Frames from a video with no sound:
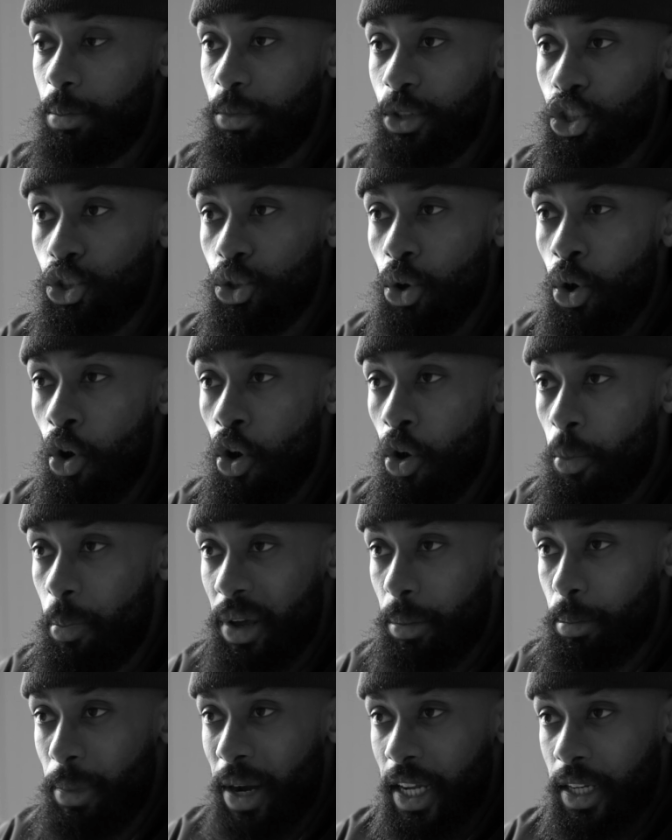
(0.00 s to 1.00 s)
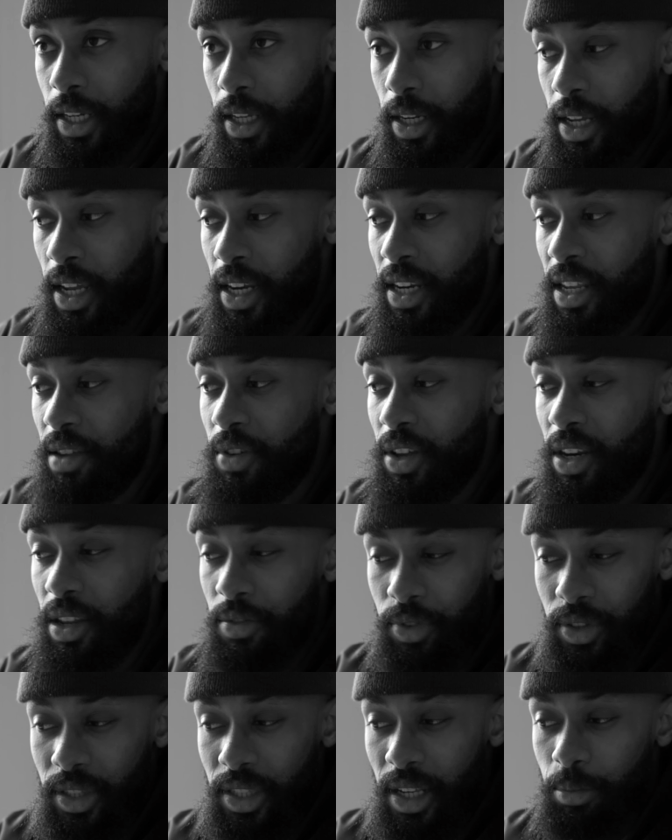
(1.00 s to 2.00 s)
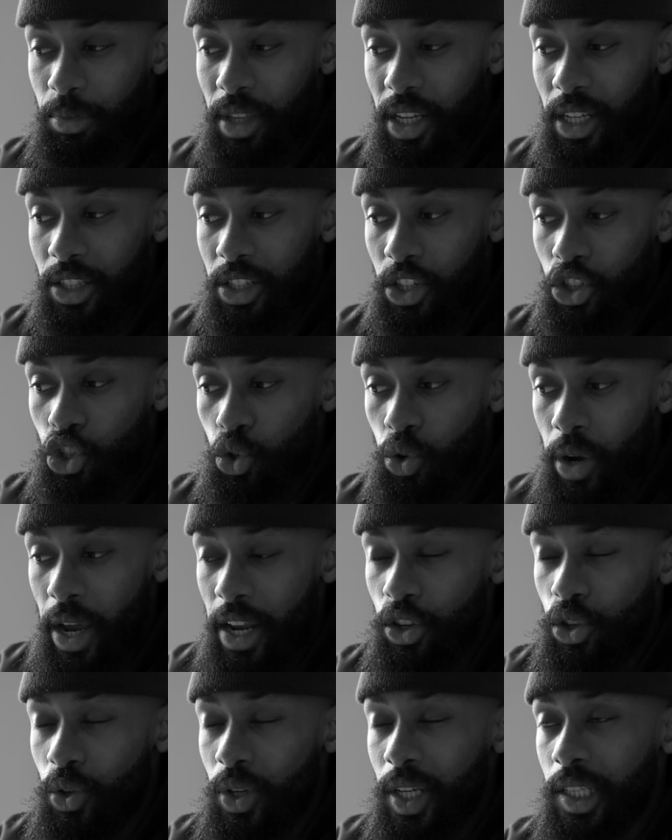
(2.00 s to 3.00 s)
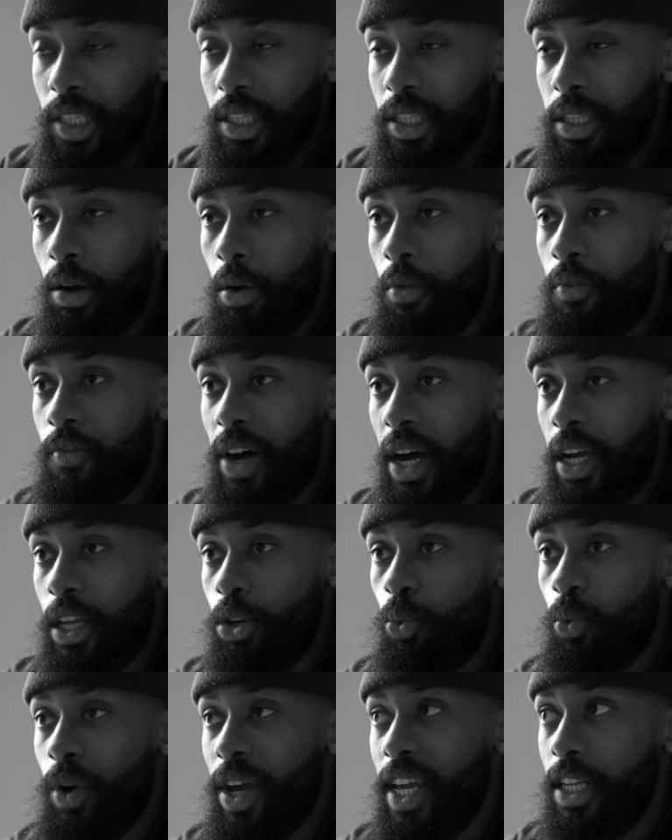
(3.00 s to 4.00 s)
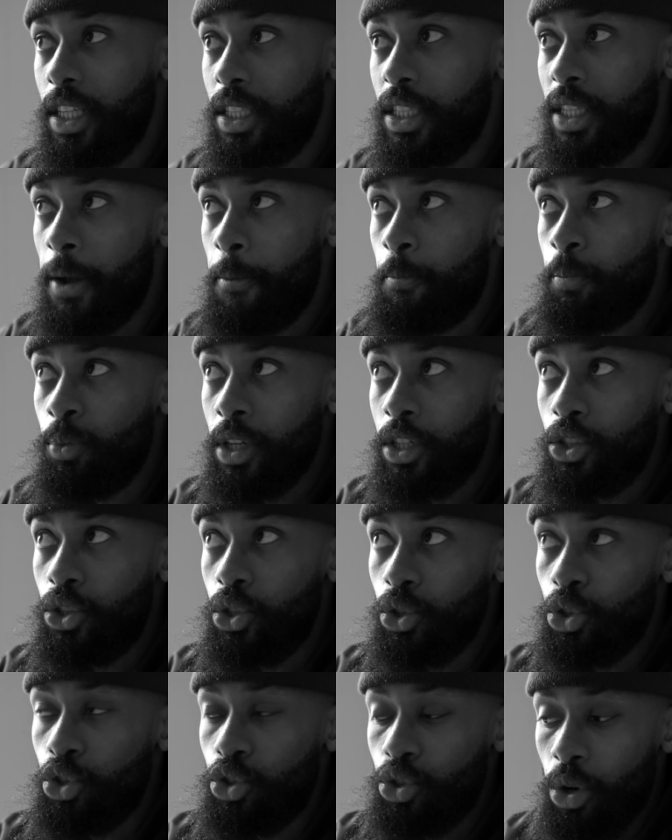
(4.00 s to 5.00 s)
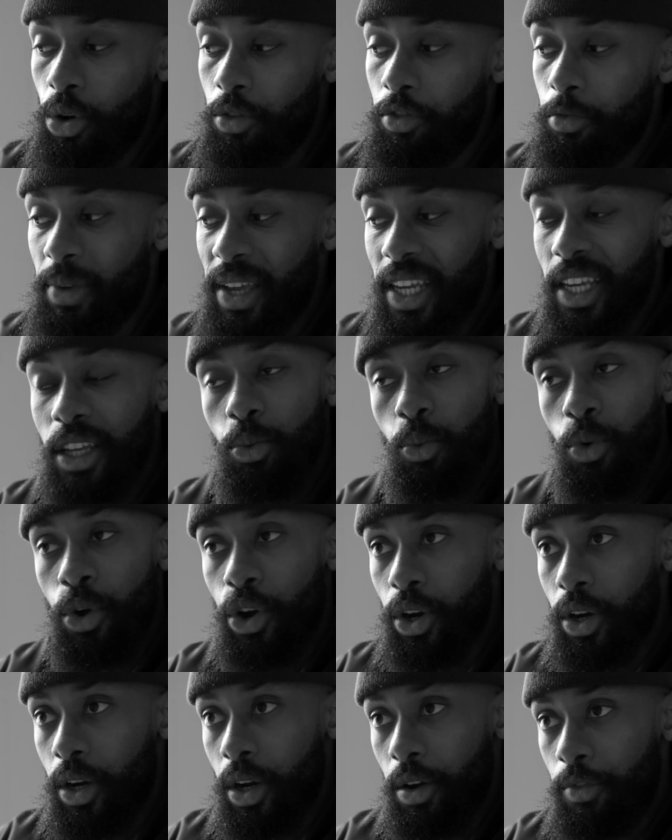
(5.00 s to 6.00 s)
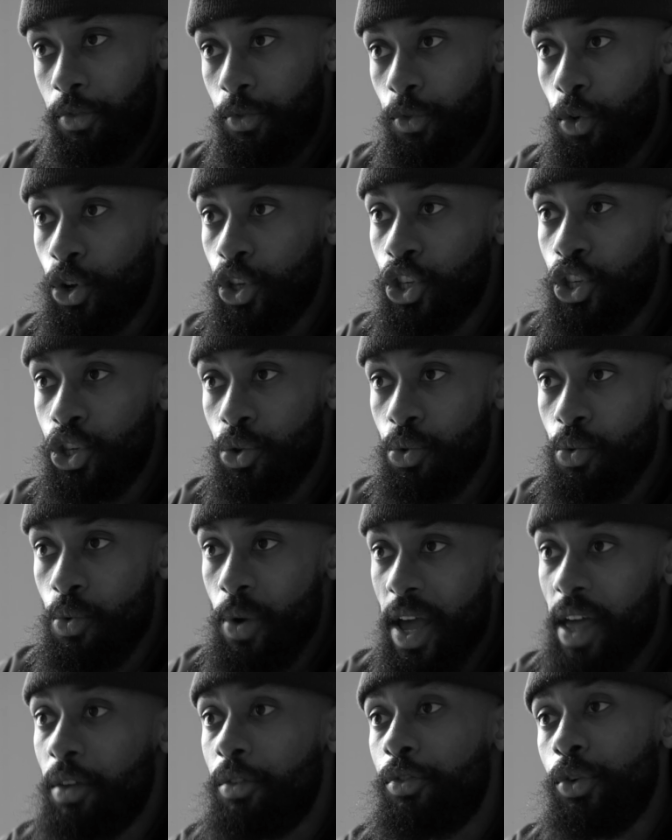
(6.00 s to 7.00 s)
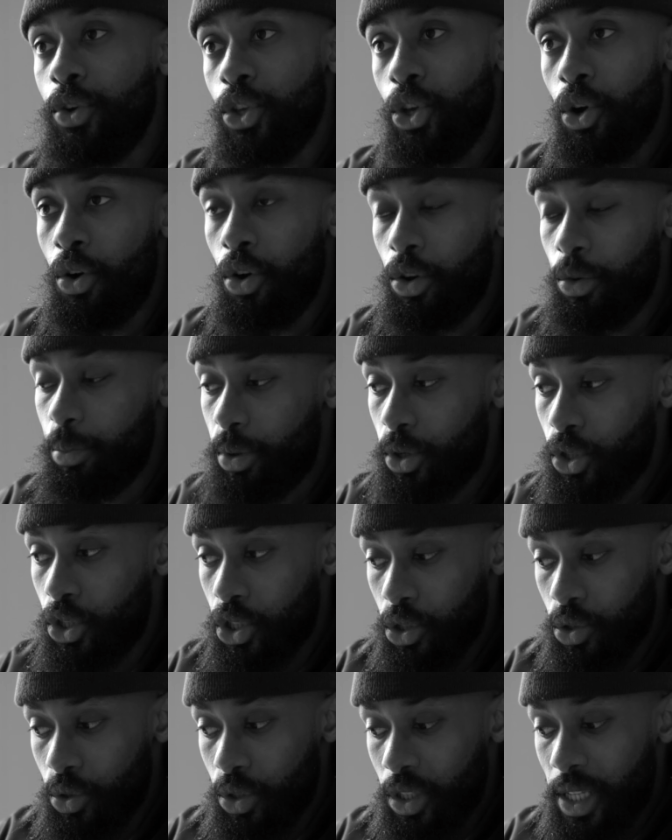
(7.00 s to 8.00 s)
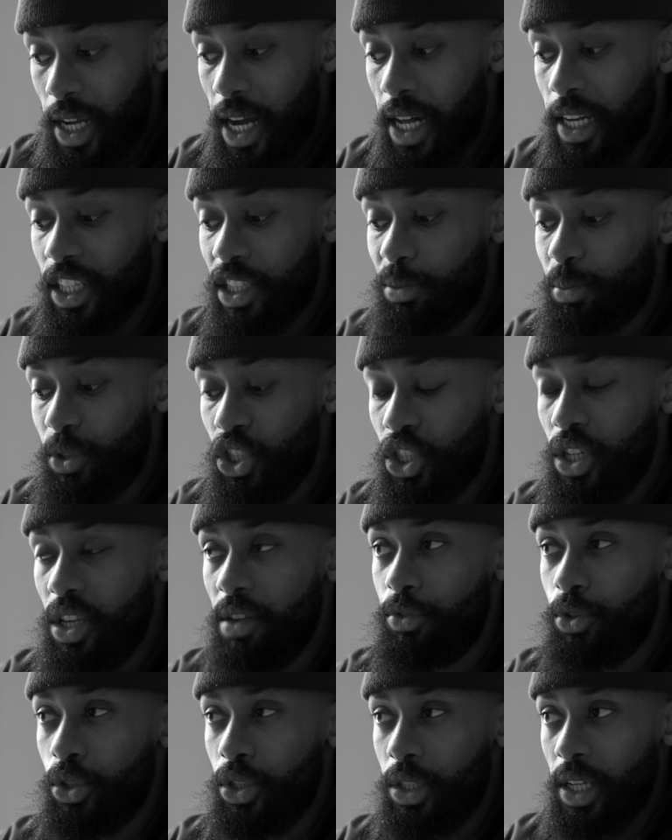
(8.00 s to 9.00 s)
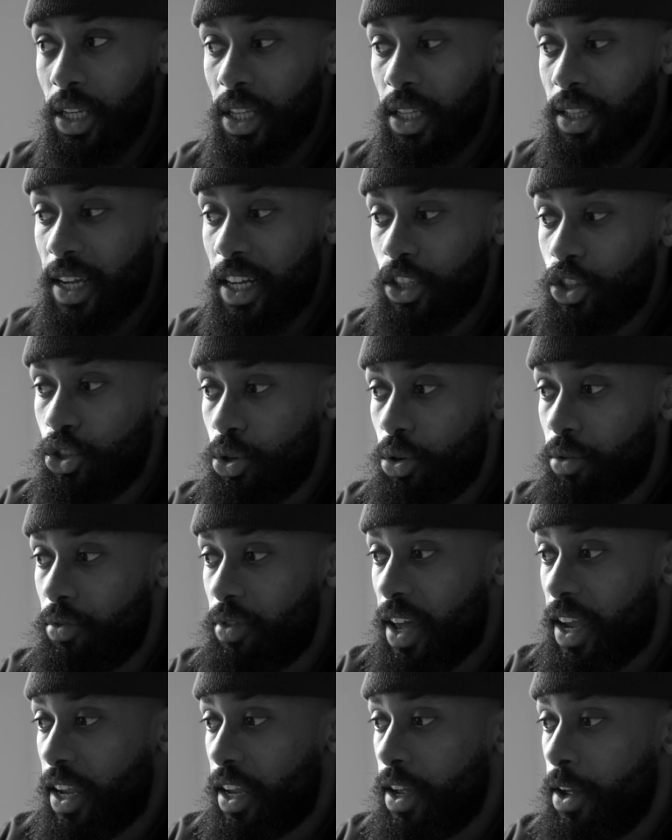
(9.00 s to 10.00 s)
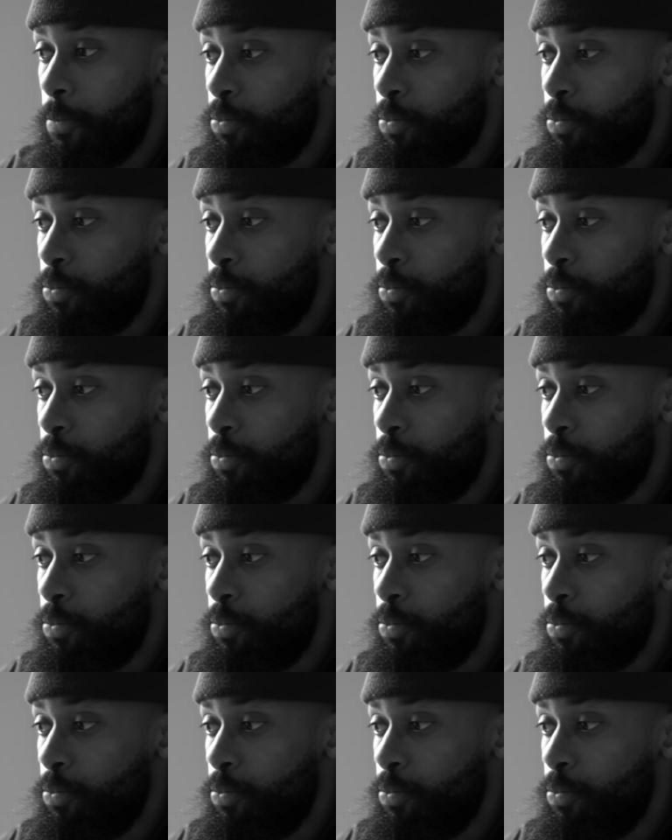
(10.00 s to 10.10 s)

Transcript: be so open-minded, and even if it's something is a trend, you can still find ways to sort of make it work for you and for your own personal style, especially if you're still in that sort of like